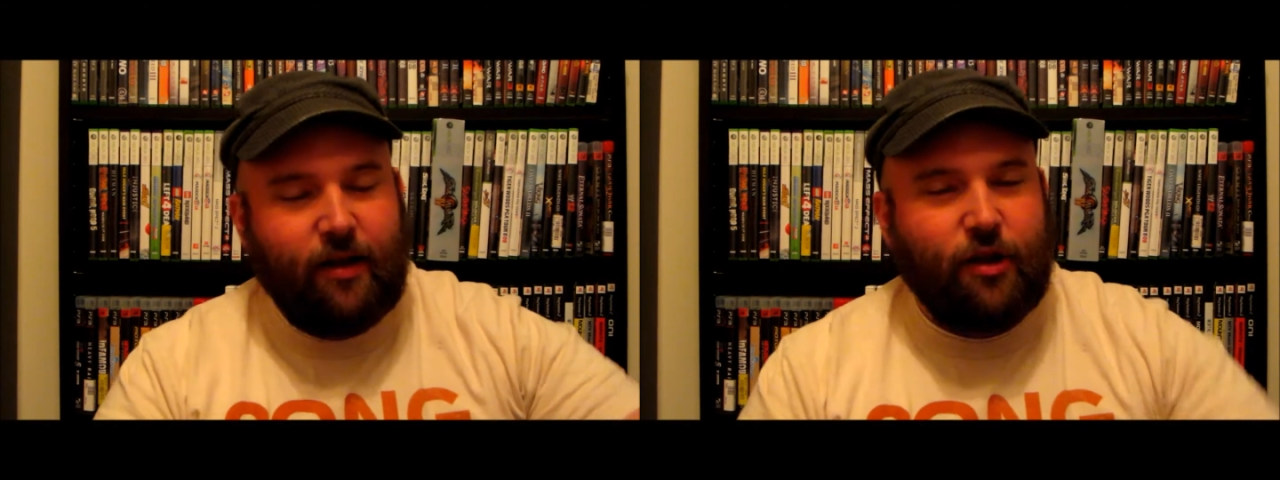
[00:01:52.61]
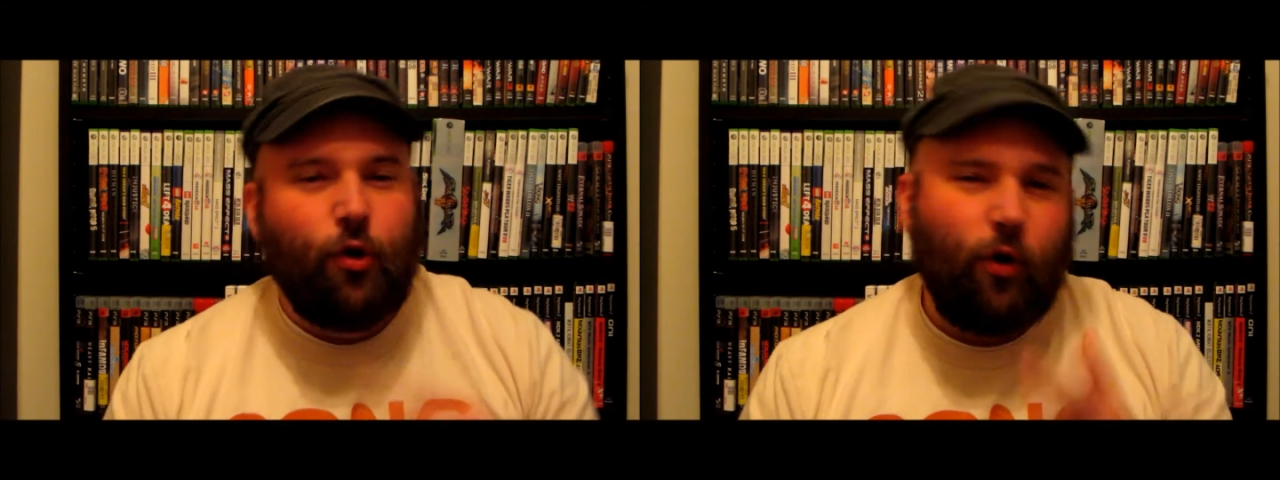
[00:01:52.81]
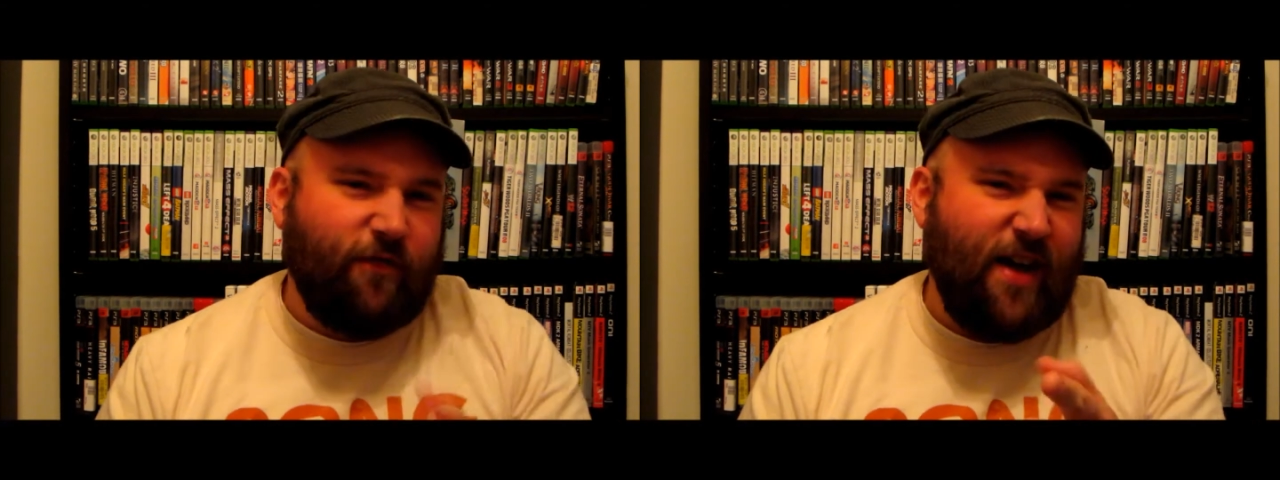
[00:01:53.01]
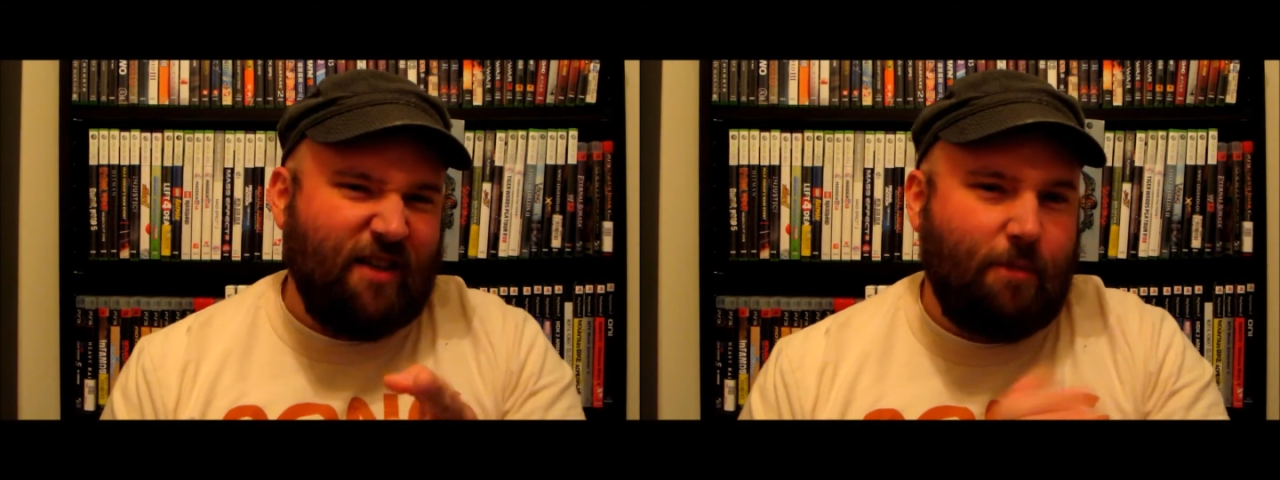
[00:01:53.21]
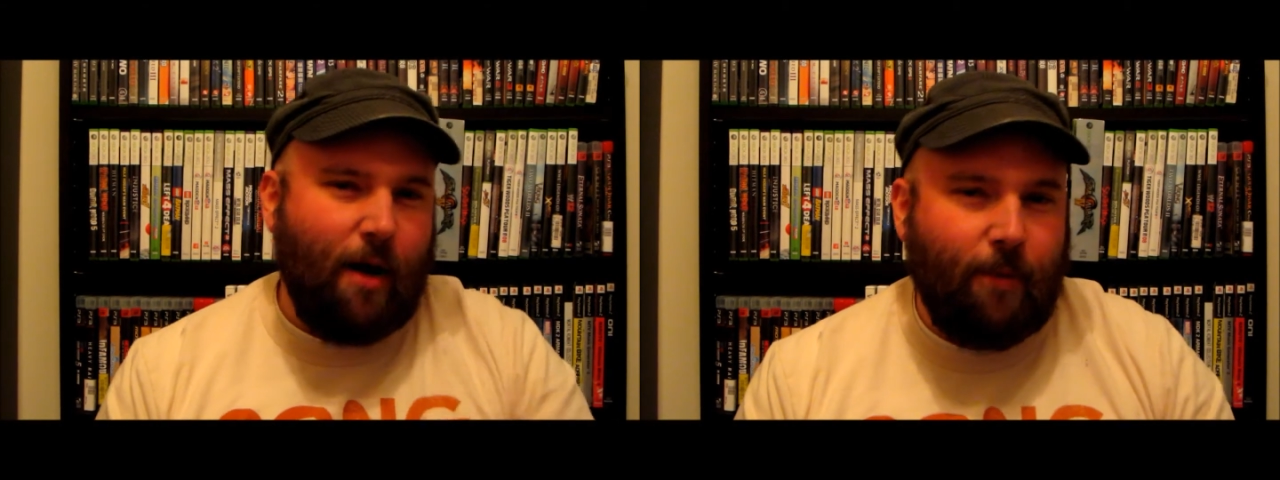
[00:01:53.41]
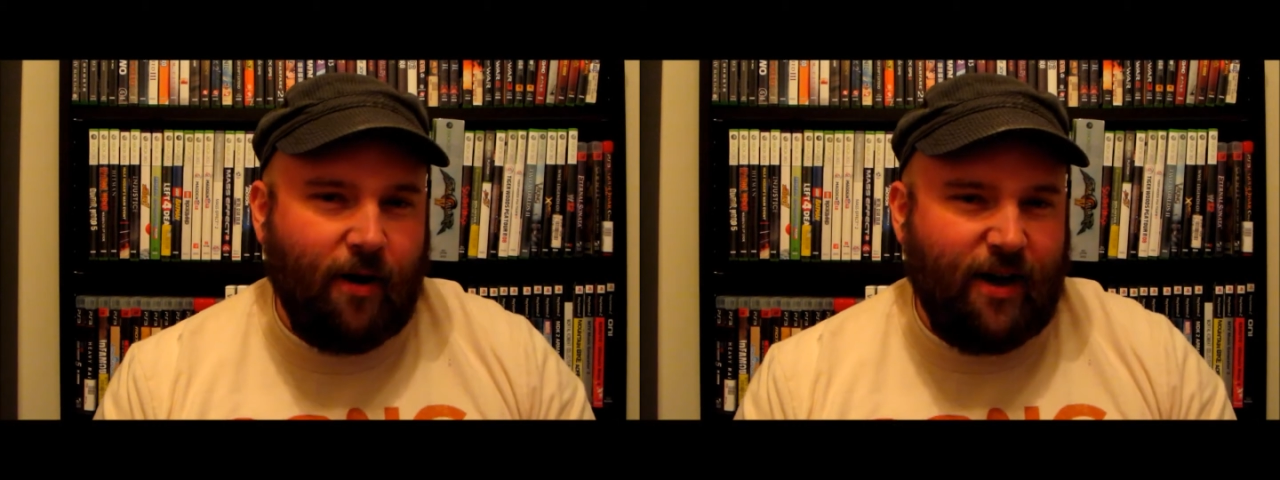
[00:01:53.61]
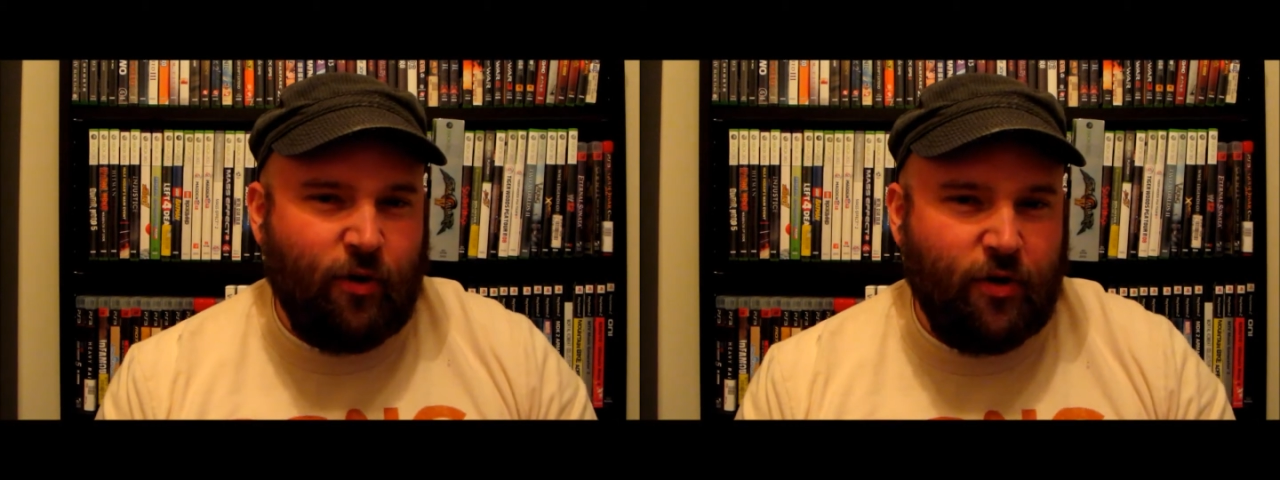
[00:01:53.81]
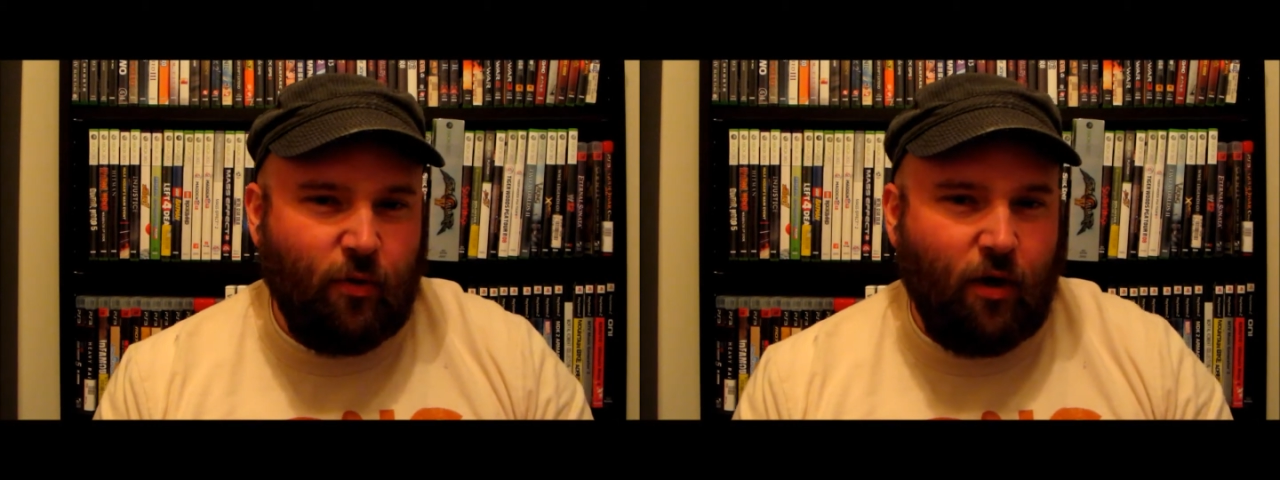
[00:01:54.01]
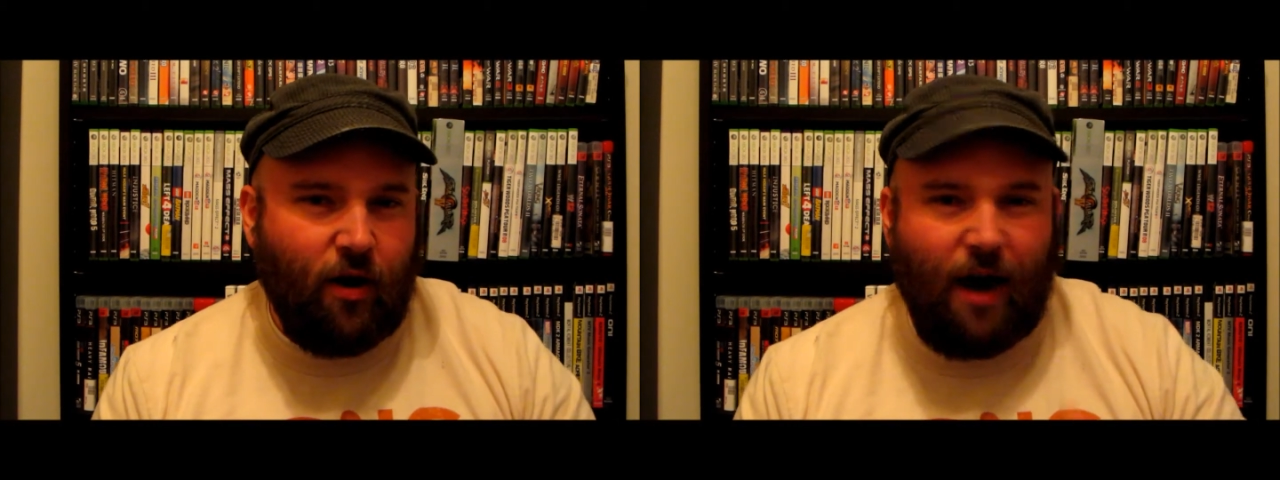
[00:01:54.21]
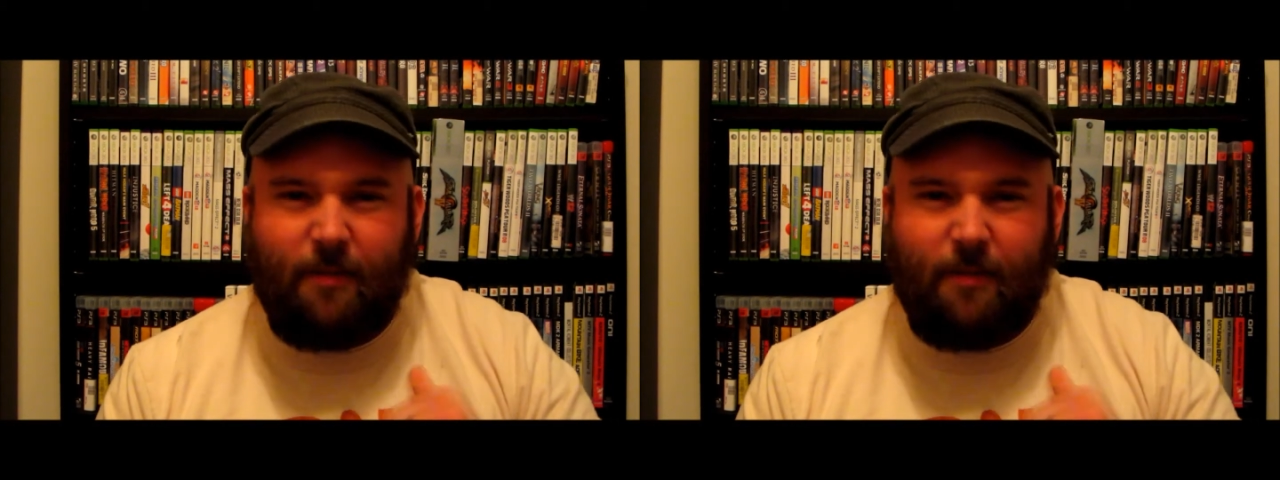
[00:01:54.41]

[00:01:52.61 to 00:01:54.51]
You're a fan of putt-putt, I know you are.